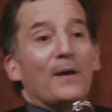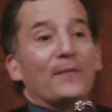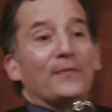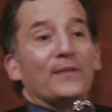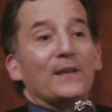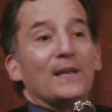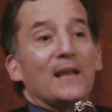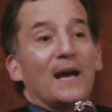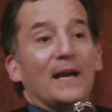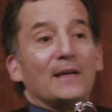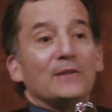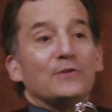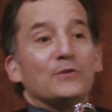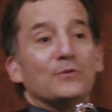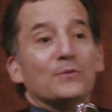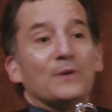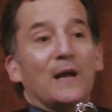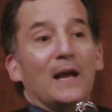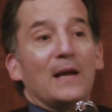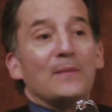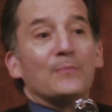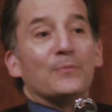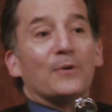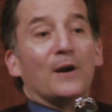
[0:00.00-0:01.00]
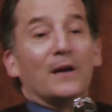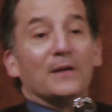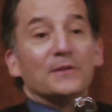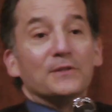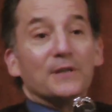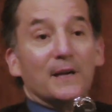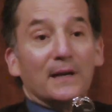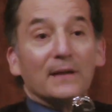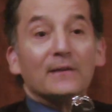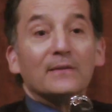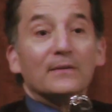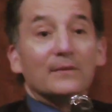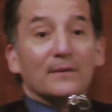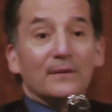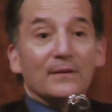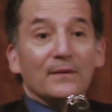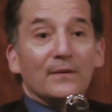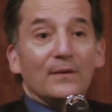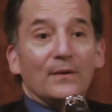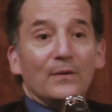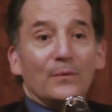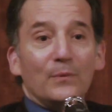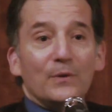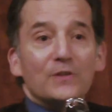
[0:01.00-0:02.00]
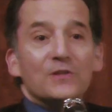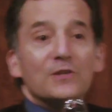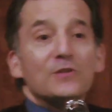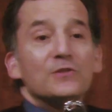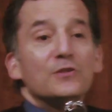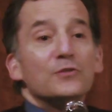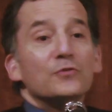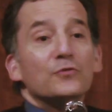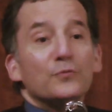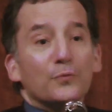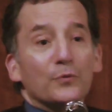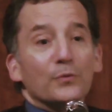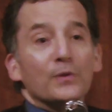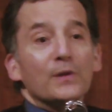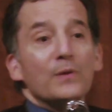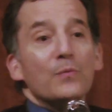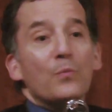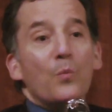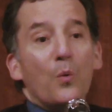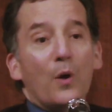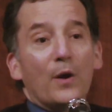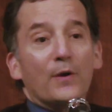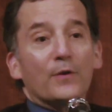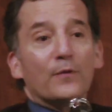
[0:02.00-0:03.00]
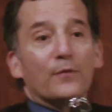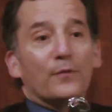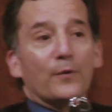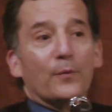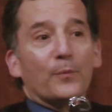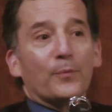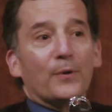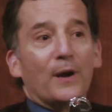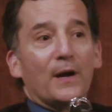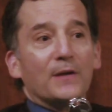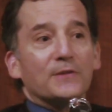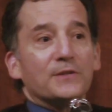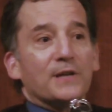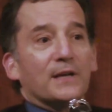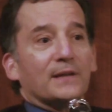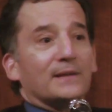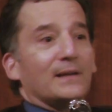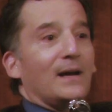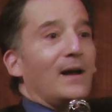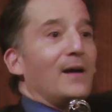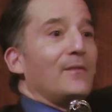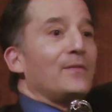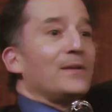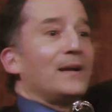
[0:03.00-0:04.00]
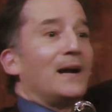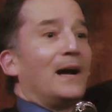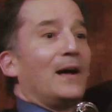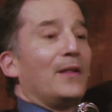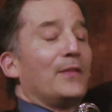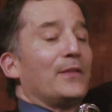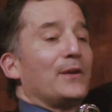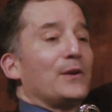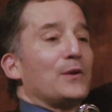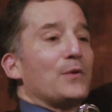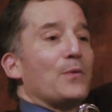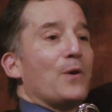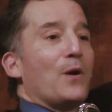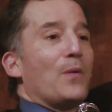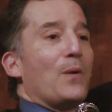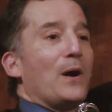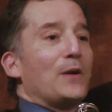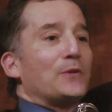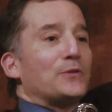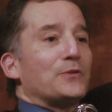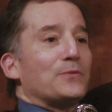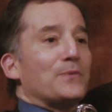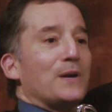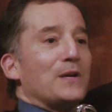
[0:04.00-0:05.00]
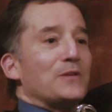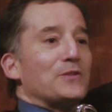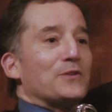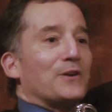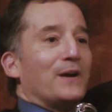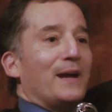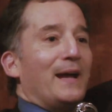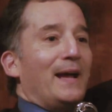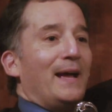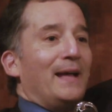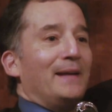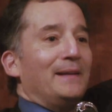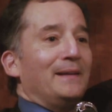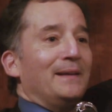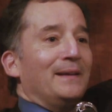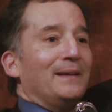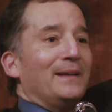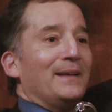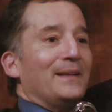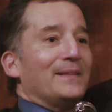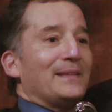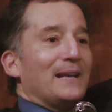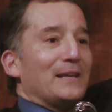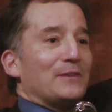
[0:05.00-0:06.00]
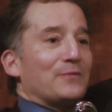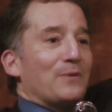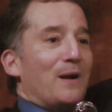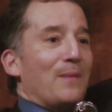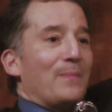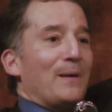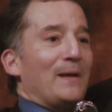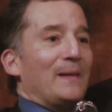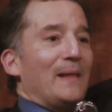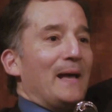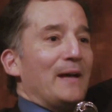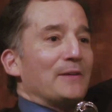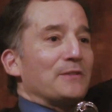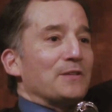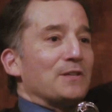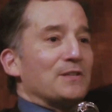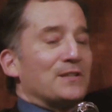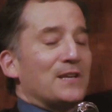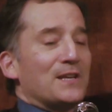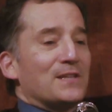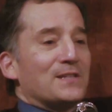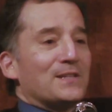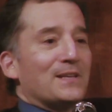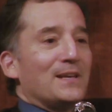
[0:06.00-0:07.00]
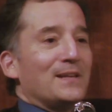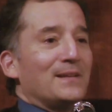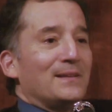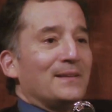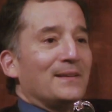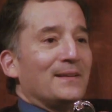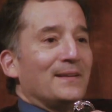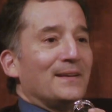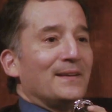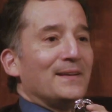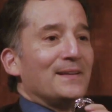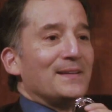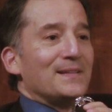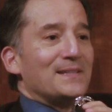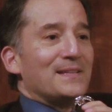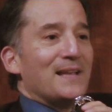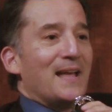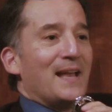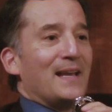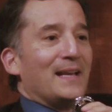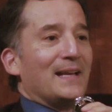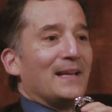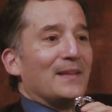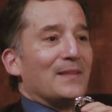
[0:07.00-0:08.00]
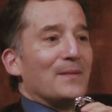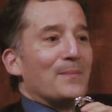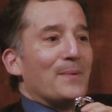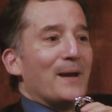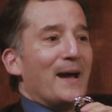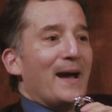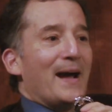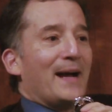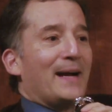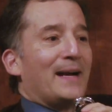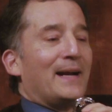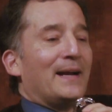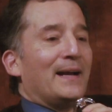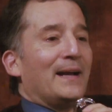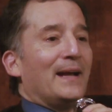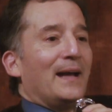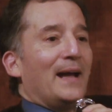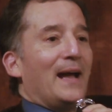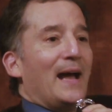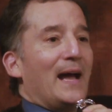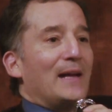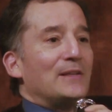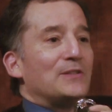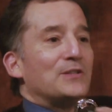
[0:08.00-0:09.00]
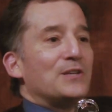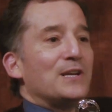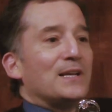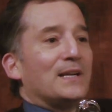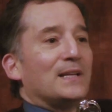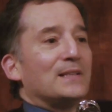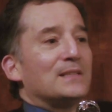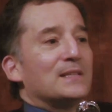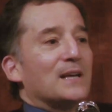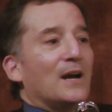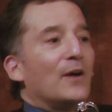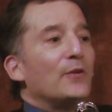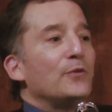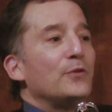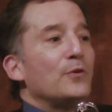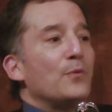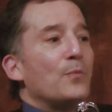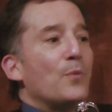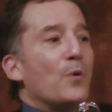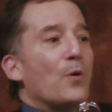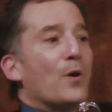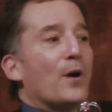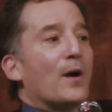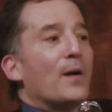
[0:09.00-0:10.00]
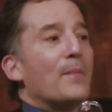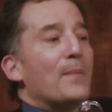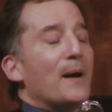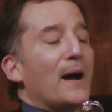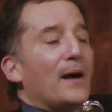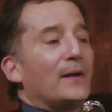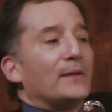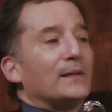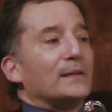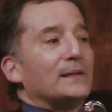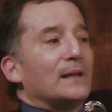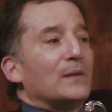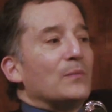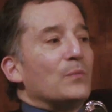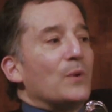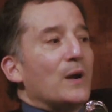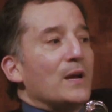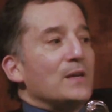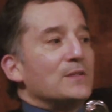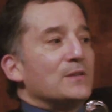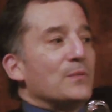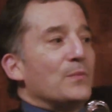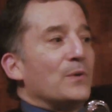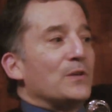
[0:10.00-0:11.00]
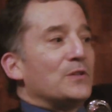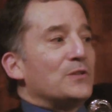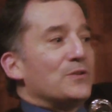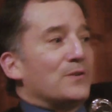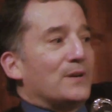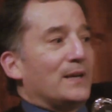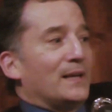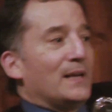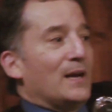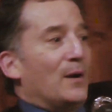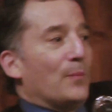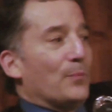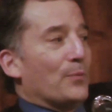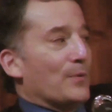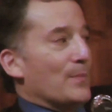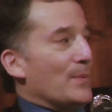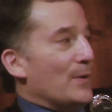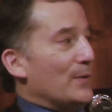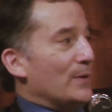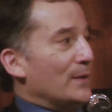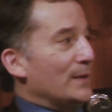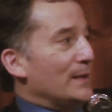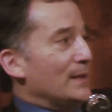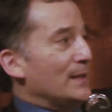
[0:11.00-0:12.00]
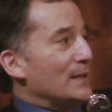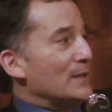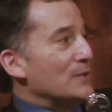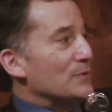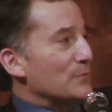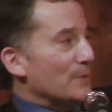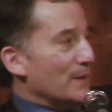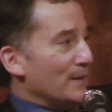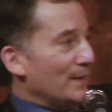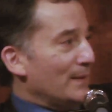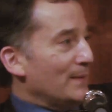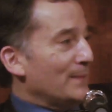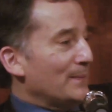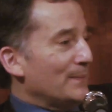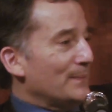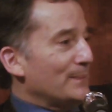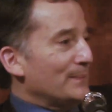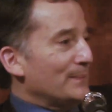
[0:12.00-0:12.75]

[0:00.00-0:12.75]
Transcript: about the 929 project, which is a truly wonderful project, Abigail, there you are. Why don't you raise your hand? That's Rabbi Lau's assistant, standing in the back, and she can tell you more about it and ways in which you can help promote it in Israel.